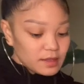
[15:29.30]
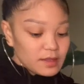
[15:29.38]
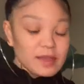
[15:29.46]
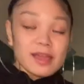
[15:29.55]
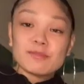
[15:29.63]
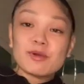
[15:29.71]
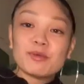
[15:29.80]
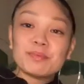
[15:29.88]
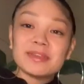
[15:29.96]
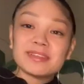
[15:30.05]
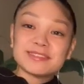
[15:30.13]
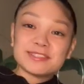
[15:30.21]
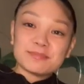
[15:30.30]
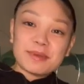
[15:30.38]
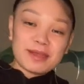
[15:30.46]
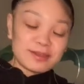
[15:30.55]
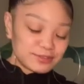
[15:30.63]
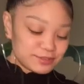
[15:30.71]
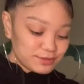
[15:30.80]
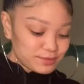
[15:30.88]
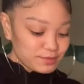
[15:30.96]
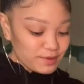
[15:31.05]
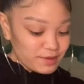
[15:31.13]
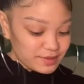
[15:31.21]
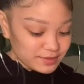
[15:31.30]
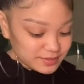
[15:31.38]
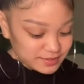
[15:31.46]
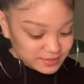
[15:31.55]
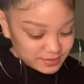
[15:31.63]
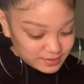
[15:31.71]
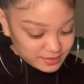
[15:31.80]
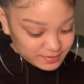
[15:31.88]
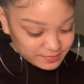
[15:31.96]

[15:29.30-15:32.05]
I'm hoping inspires you all to